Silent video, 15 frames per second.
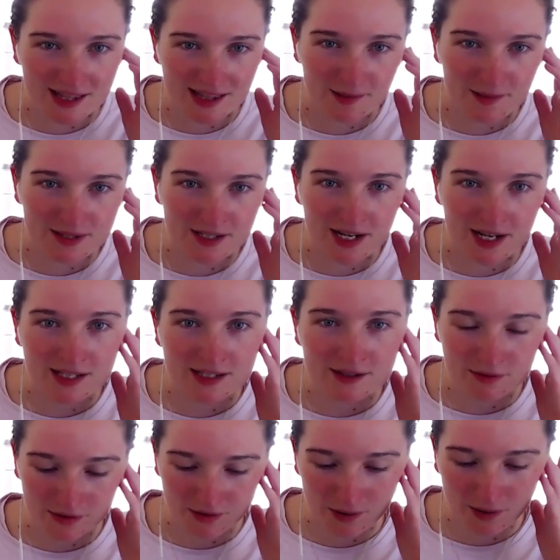There was a
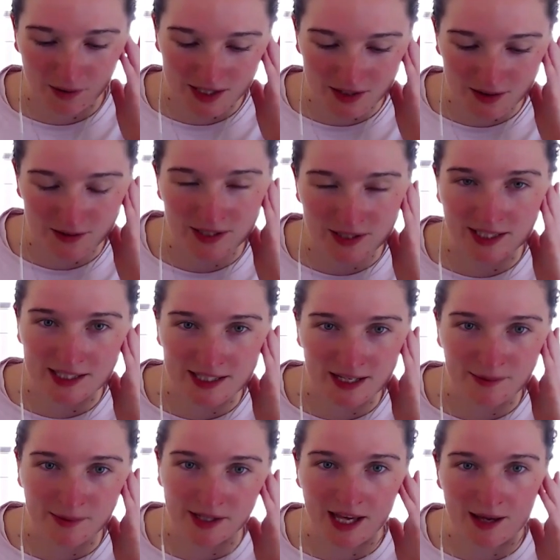nice review article in the
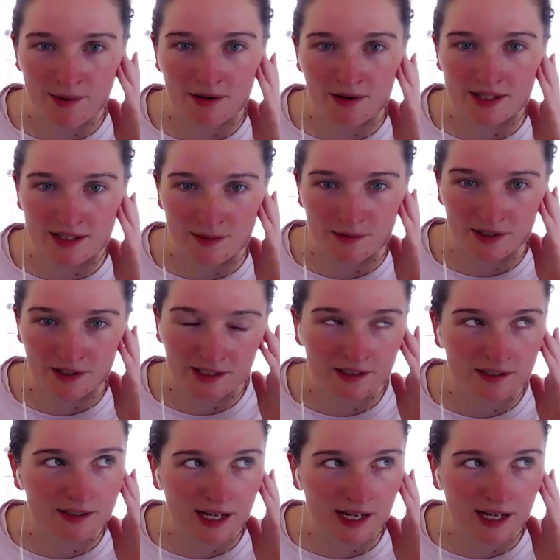ECM that came out this summer in